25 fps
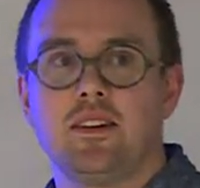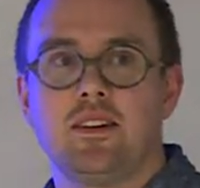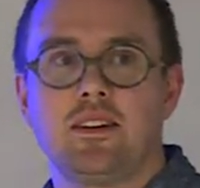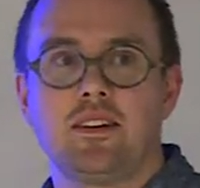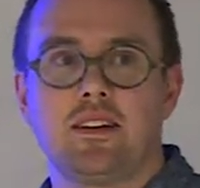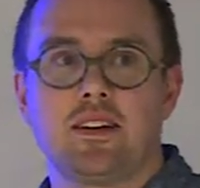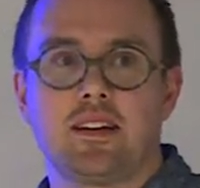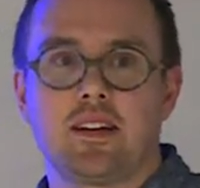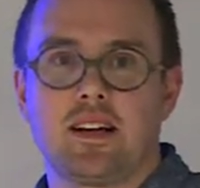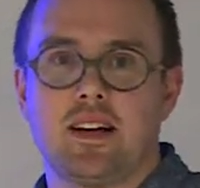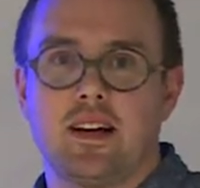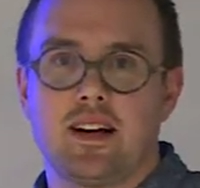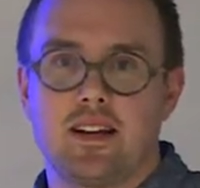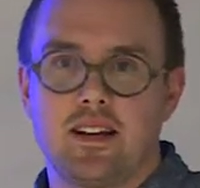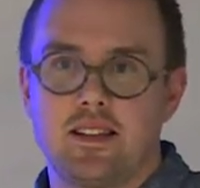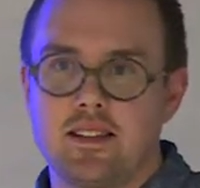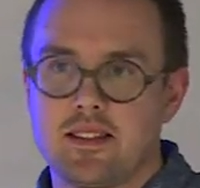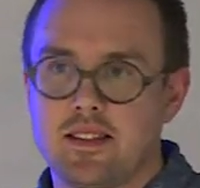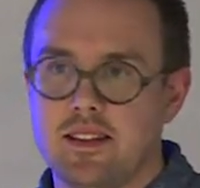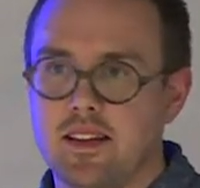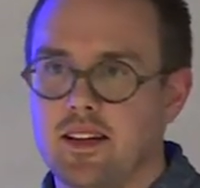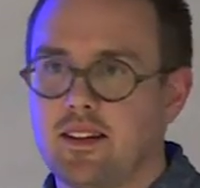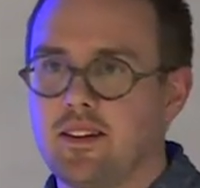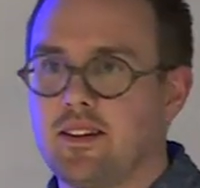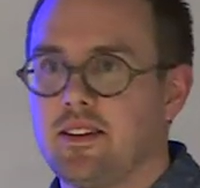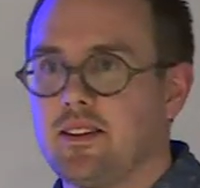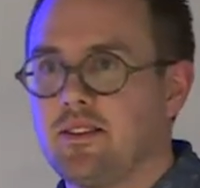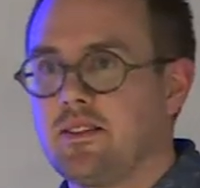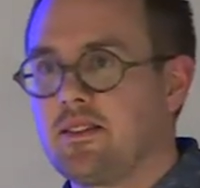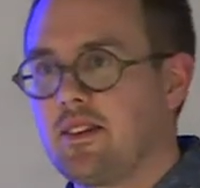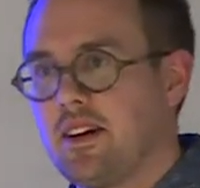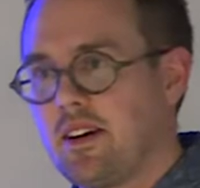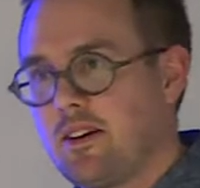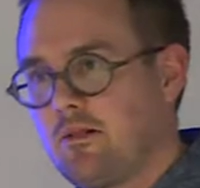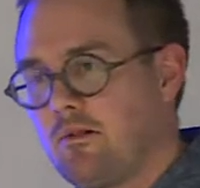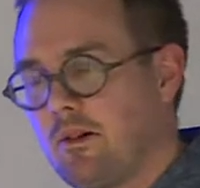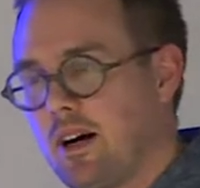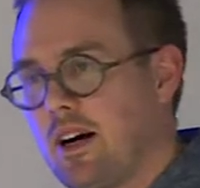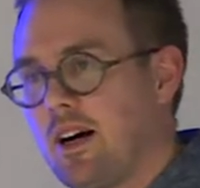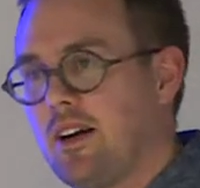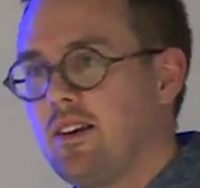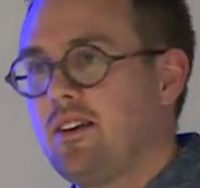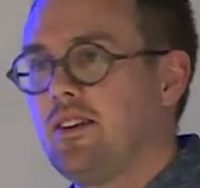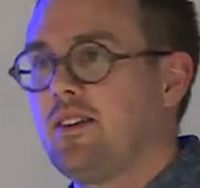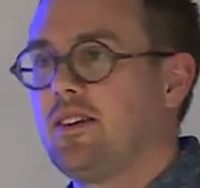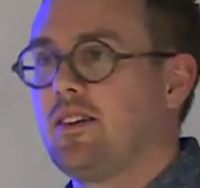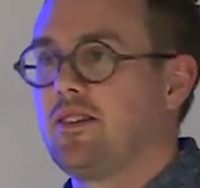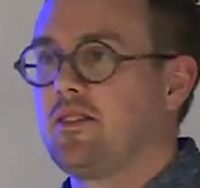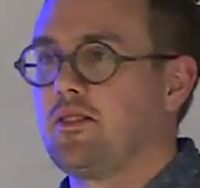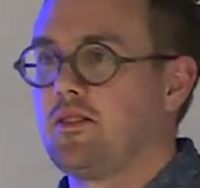like Iceland and
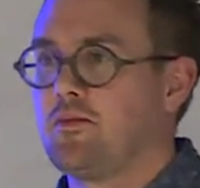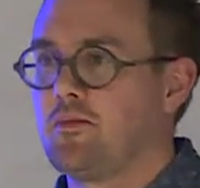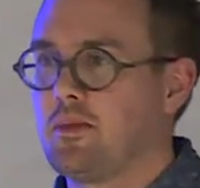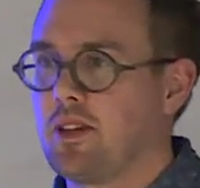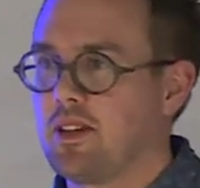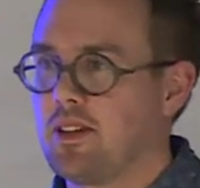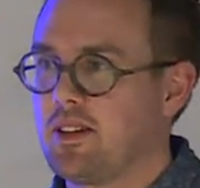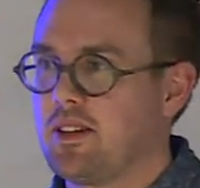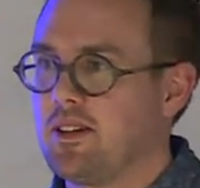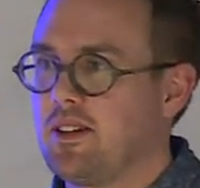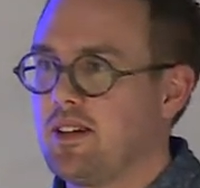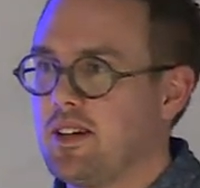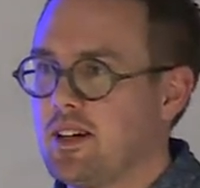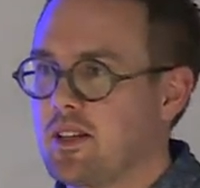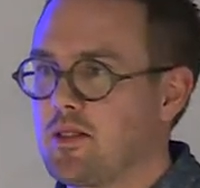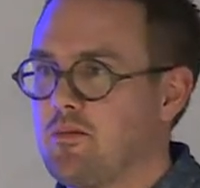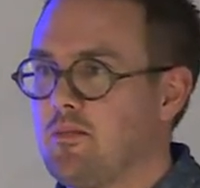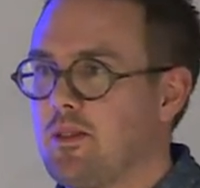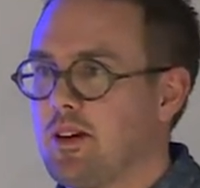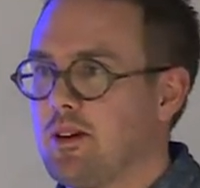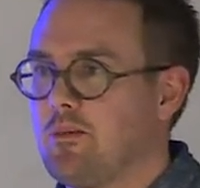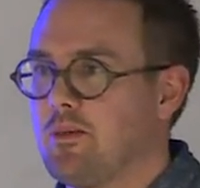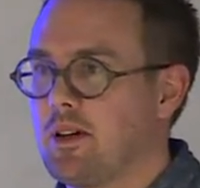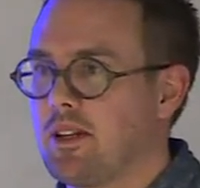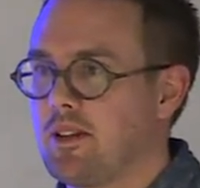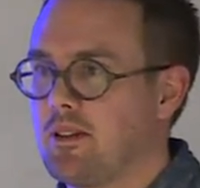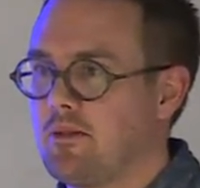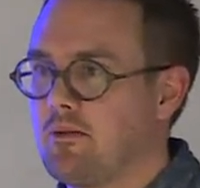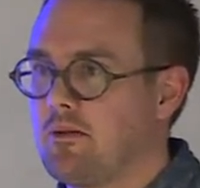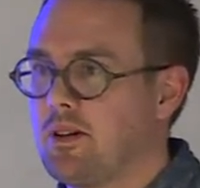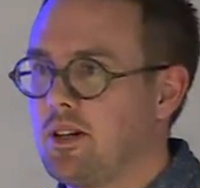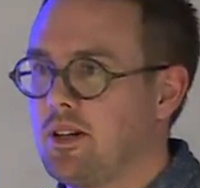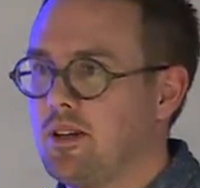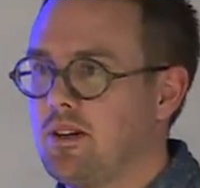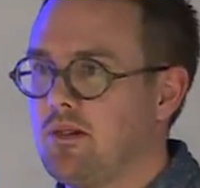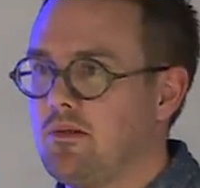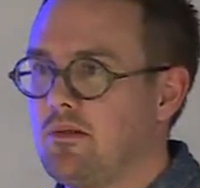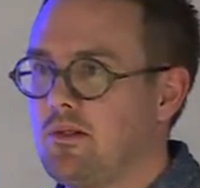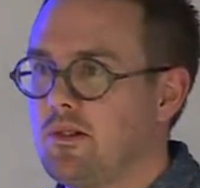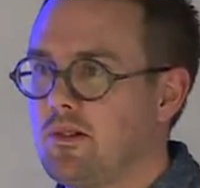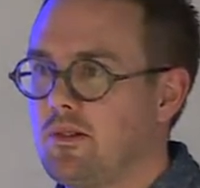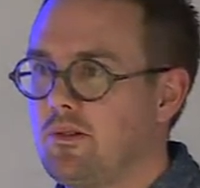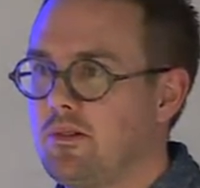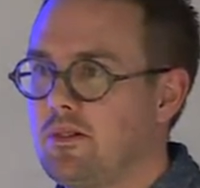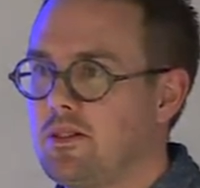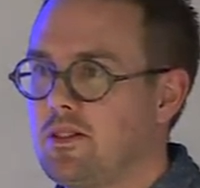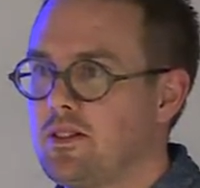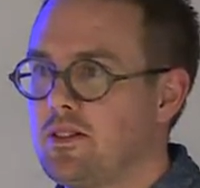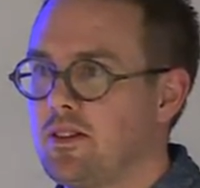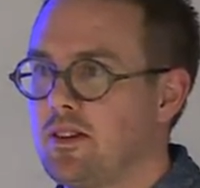Taiwan that's been experimenting with new
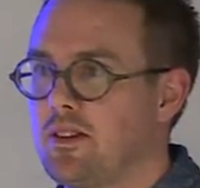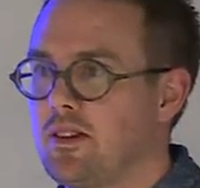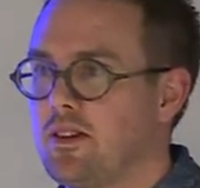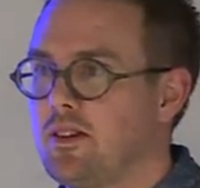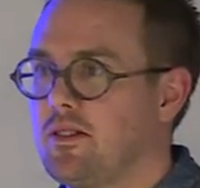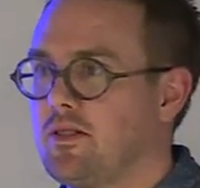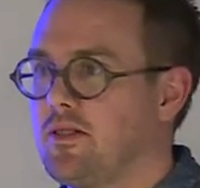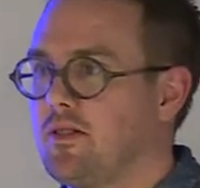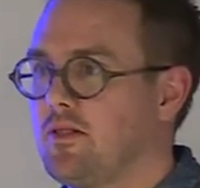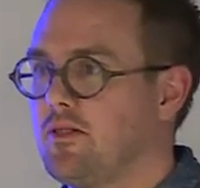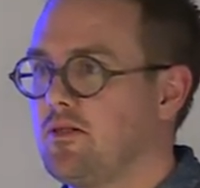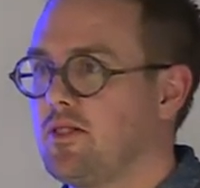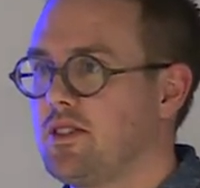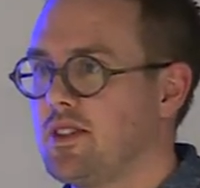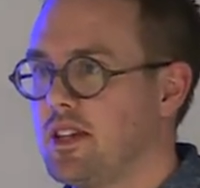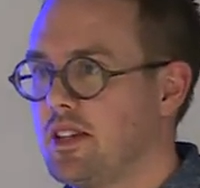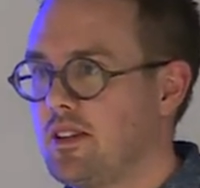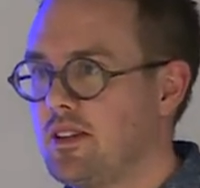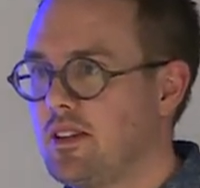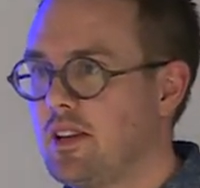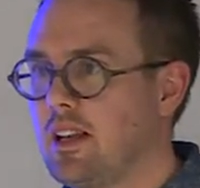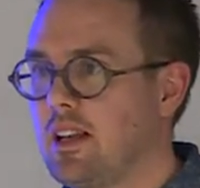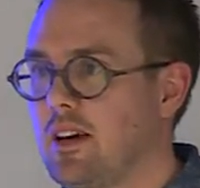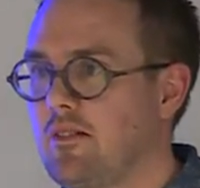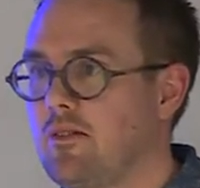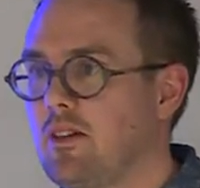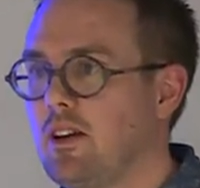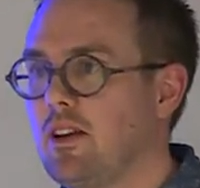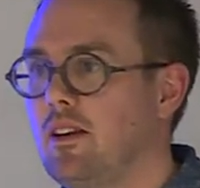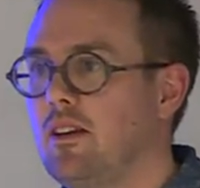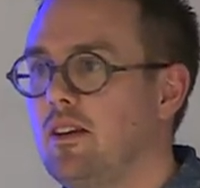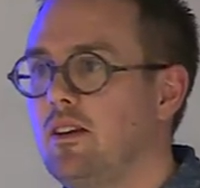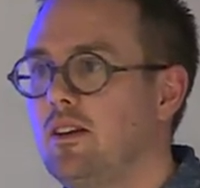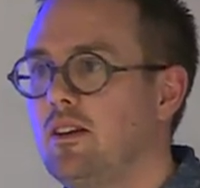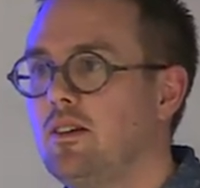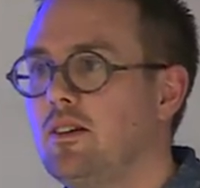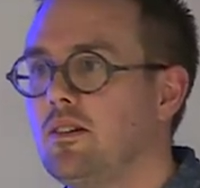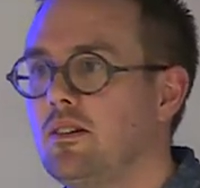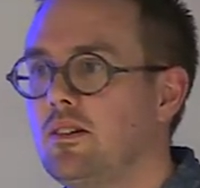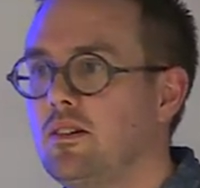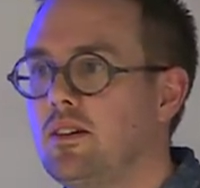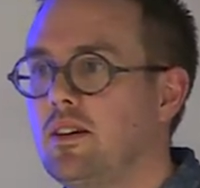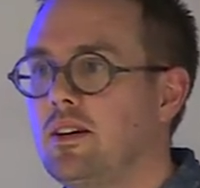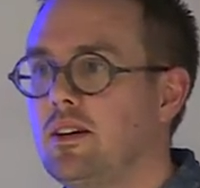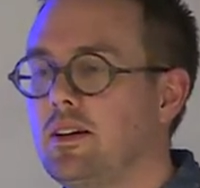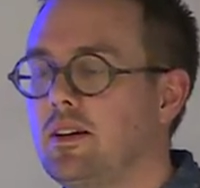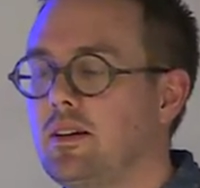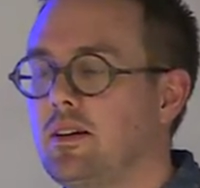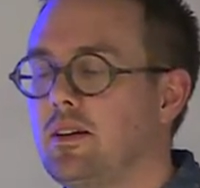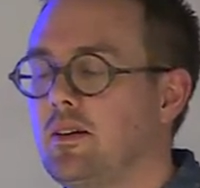tools on a sort of city level
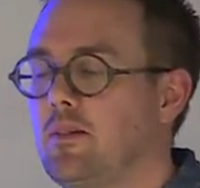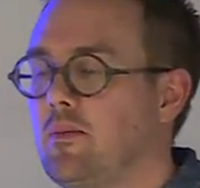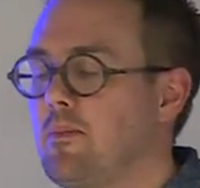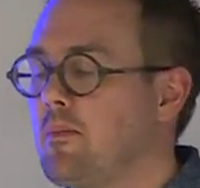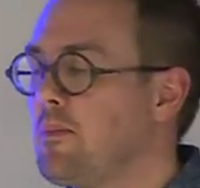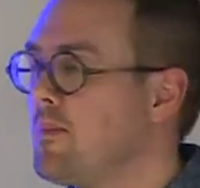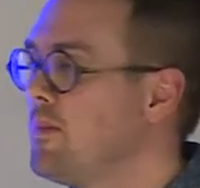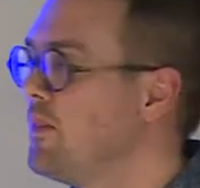um,